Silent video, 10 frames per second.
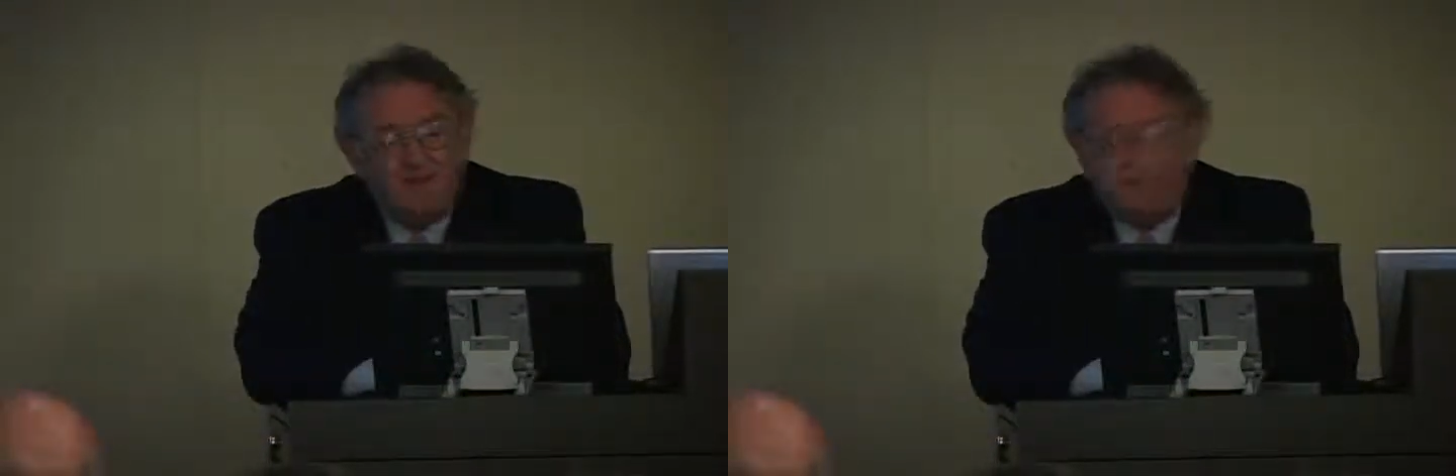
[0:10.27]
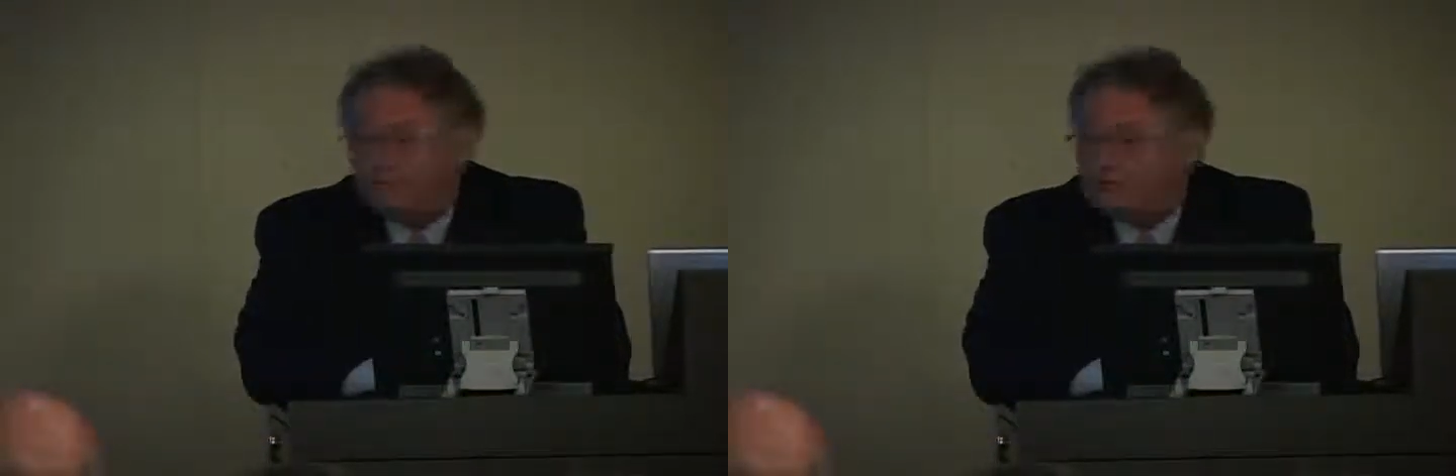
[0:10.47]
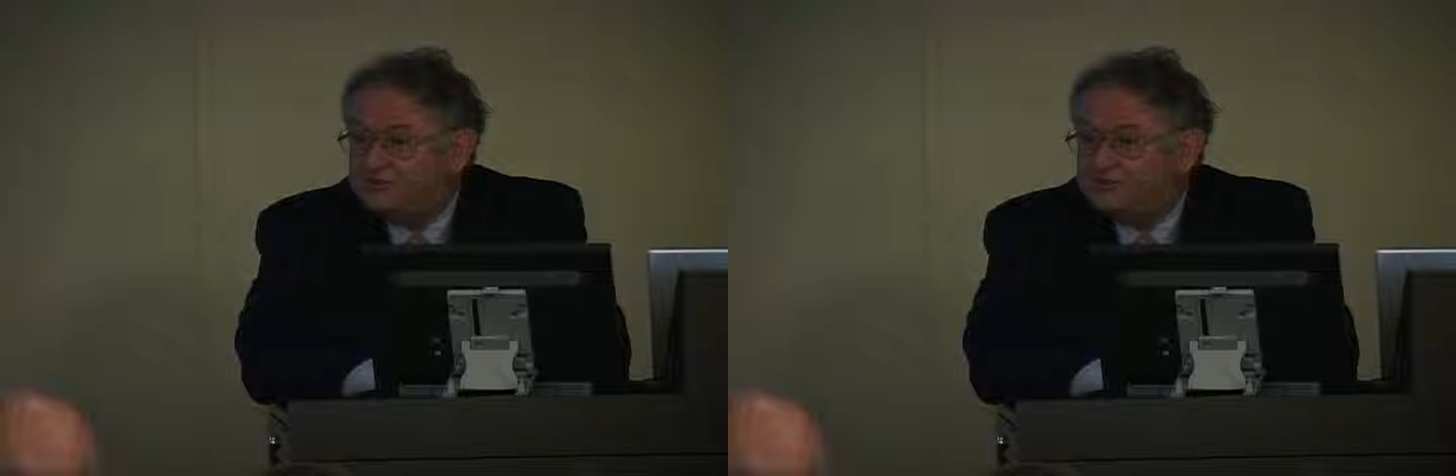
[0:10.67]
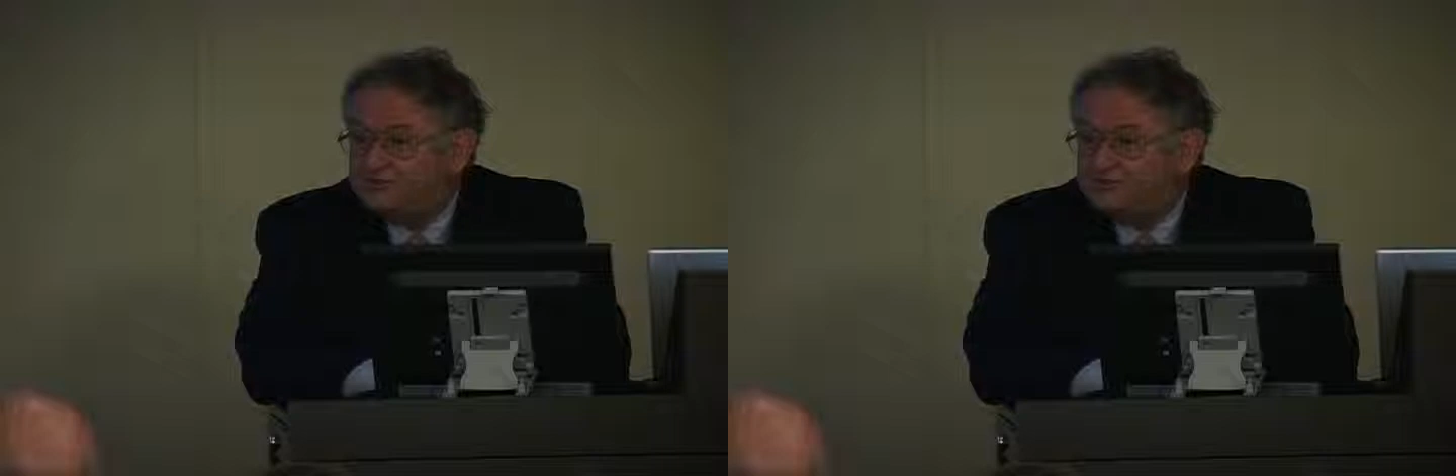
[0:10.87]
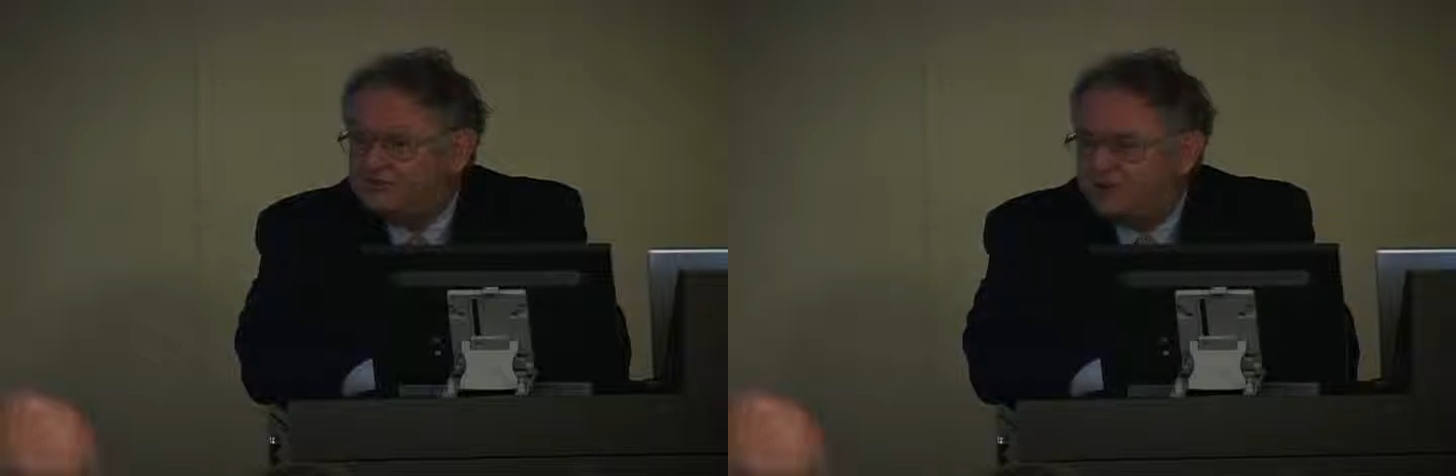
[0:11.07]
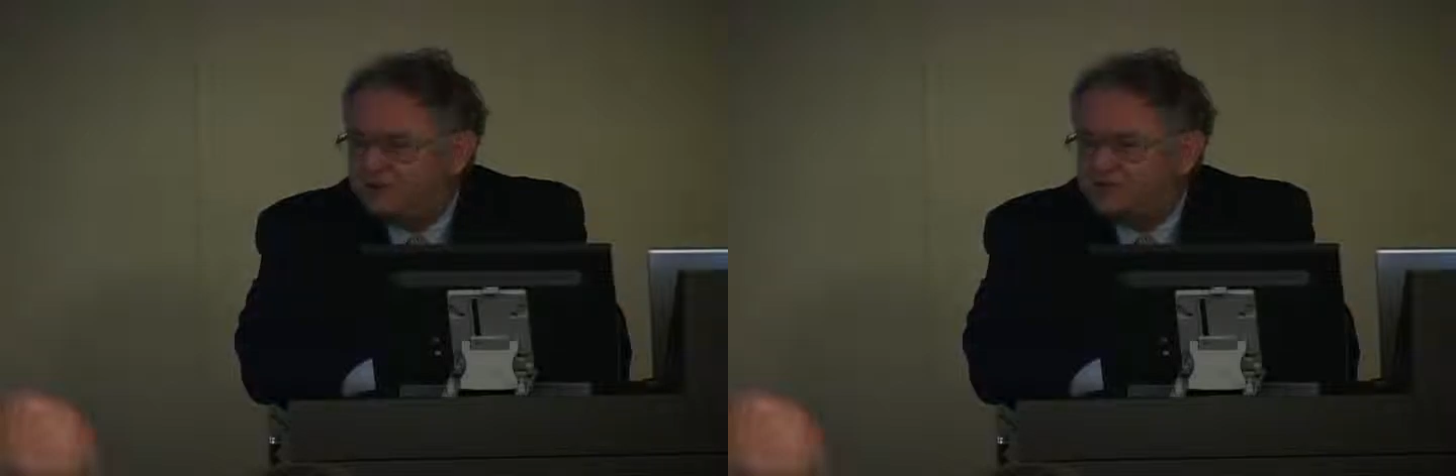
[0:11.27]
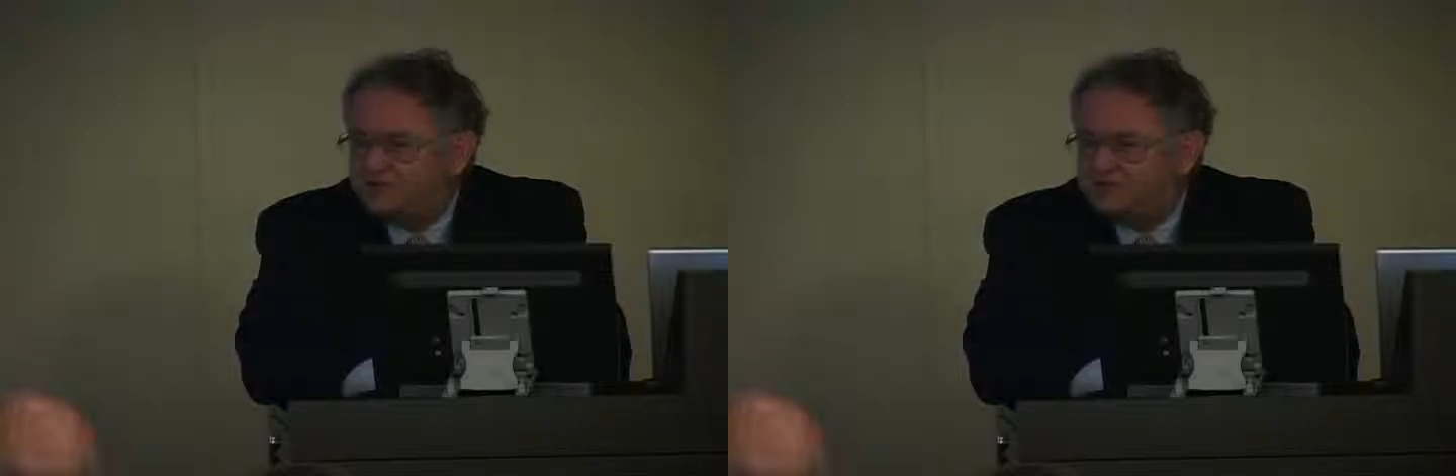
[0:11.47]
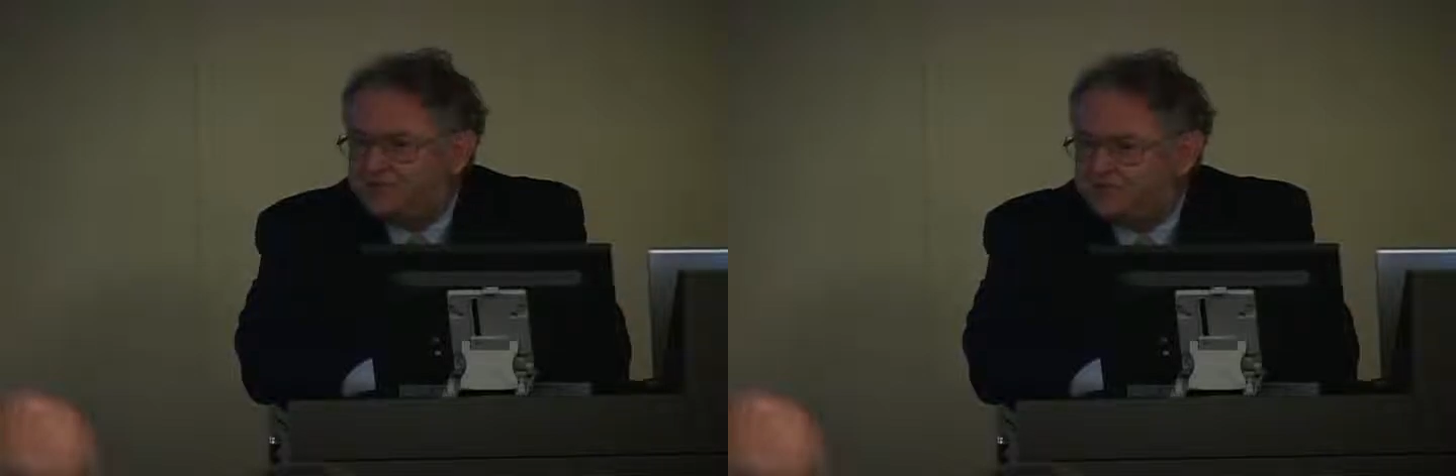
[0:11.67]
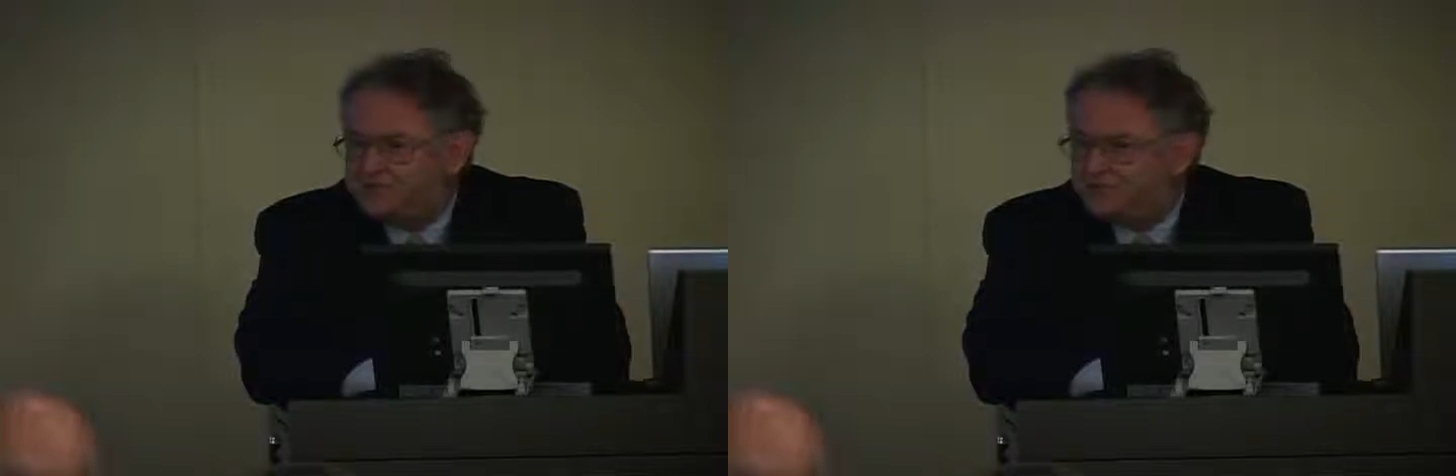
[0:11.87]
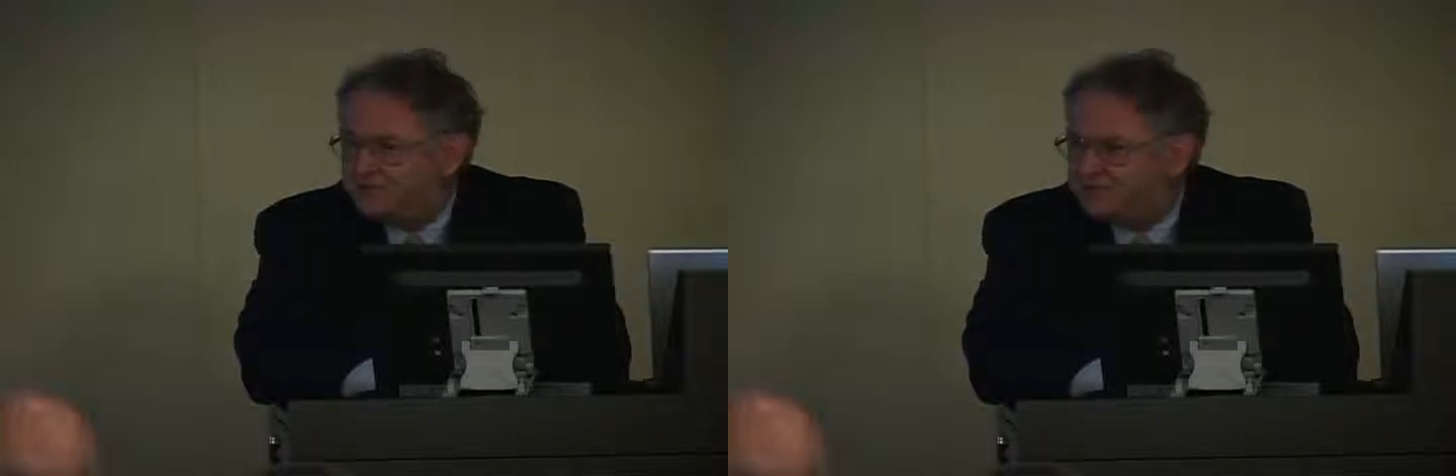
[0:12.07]
it also contributes
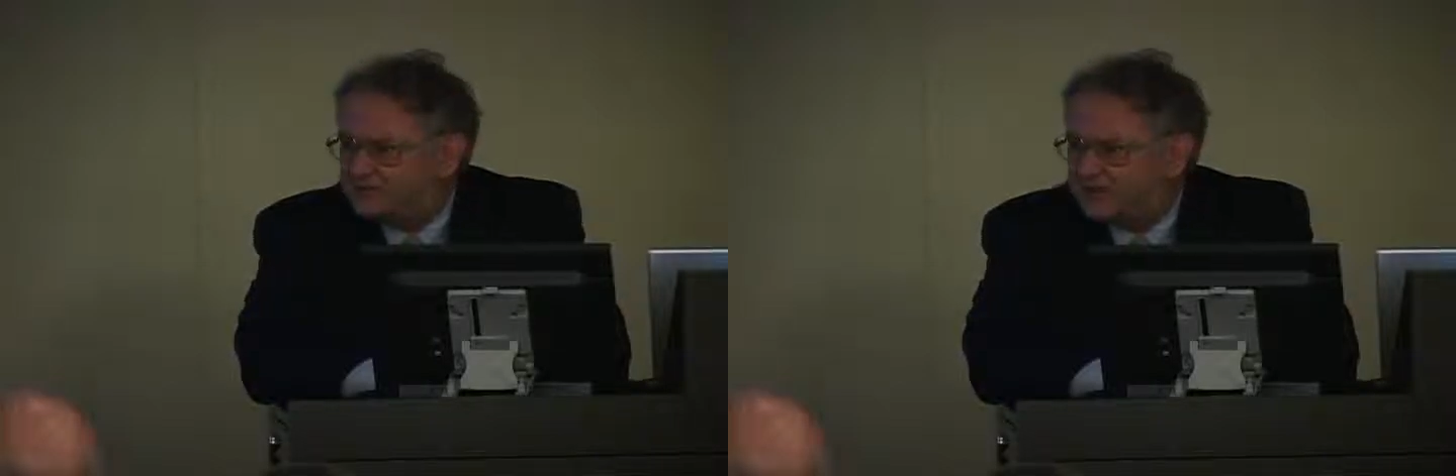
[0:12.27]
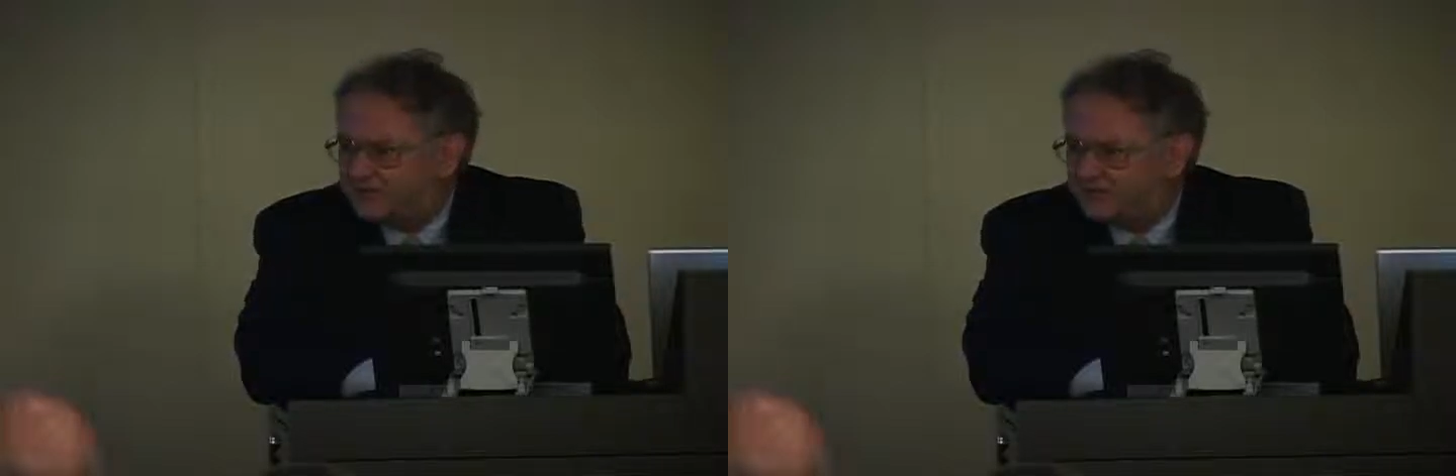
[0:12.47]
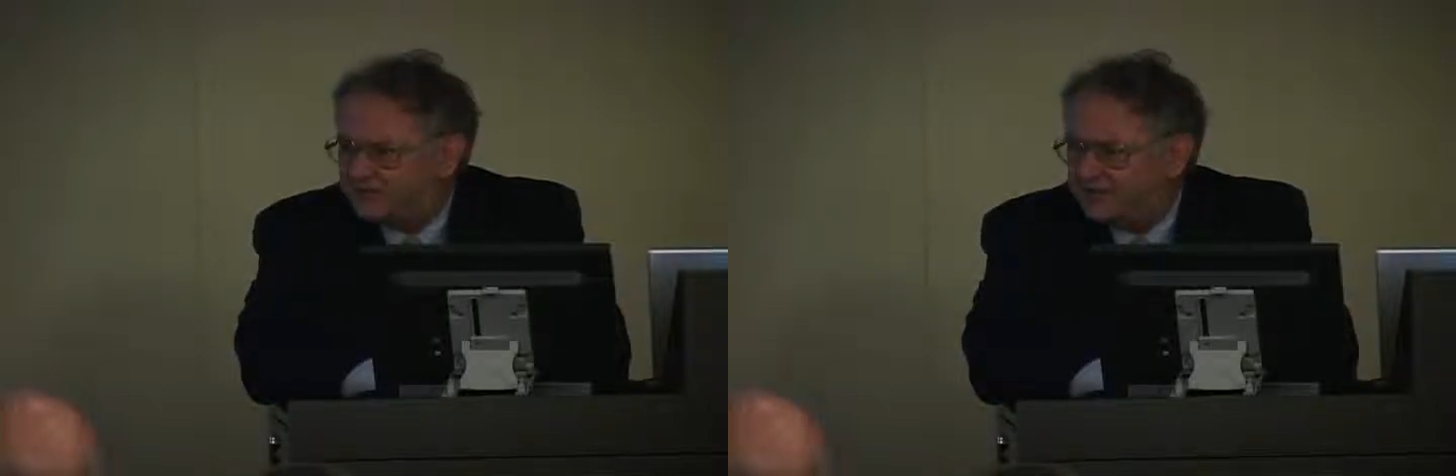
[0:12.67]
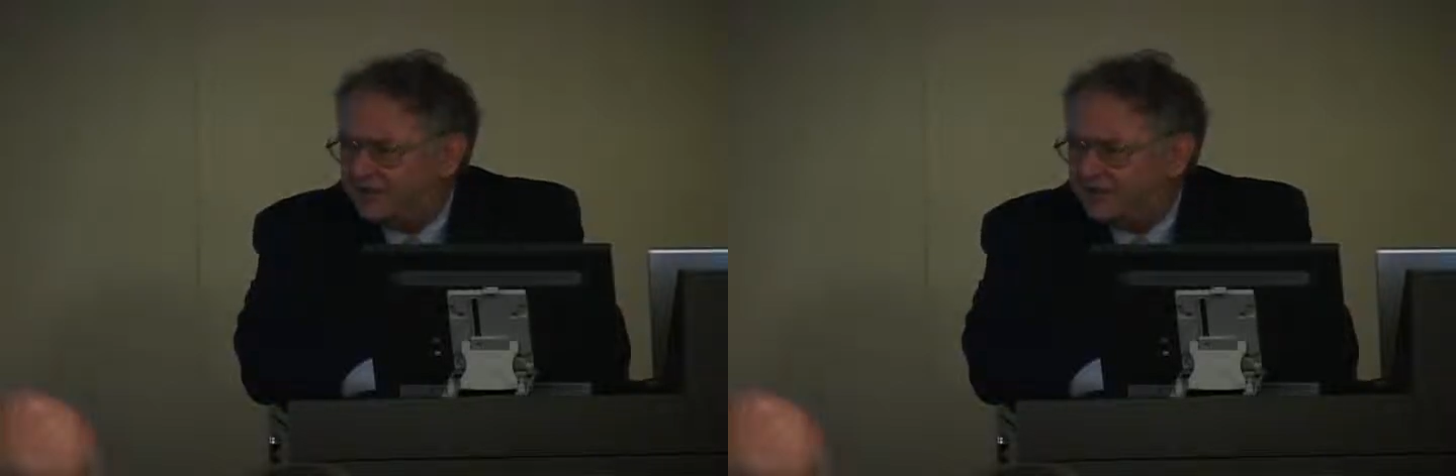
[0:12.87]
15%